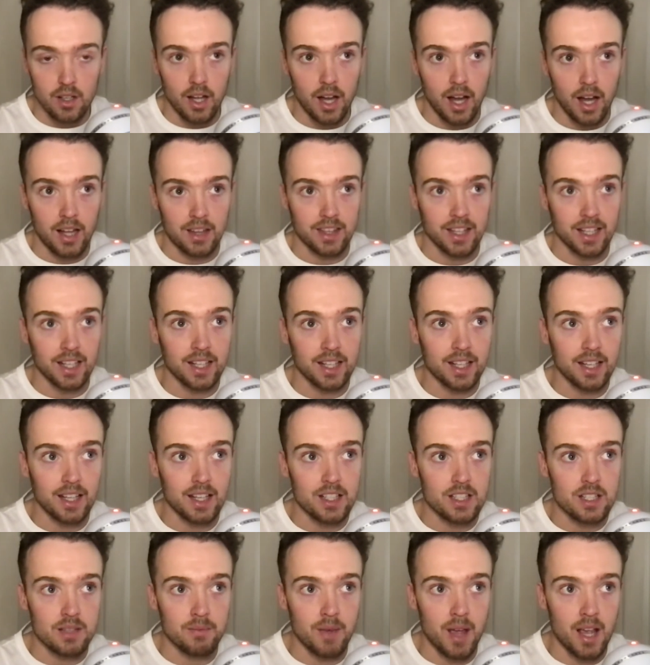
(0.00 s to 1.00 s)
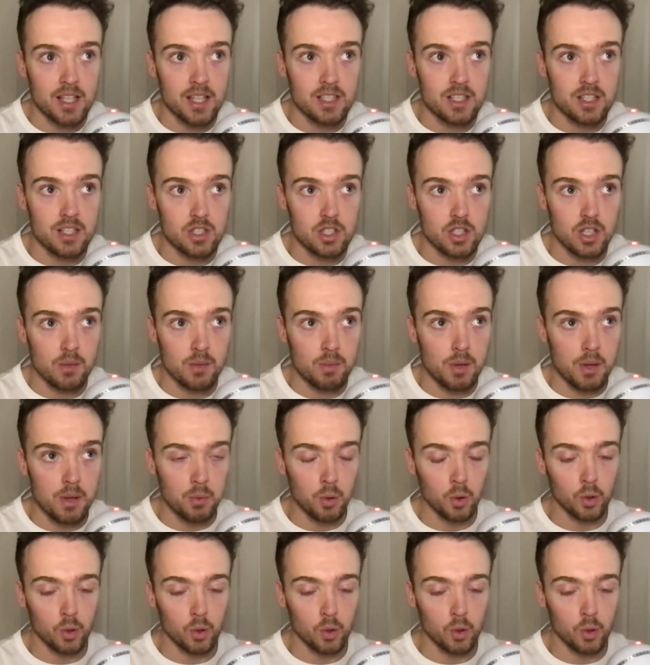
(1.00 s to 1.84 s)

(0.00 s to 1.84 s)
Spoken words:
I think it's a message that people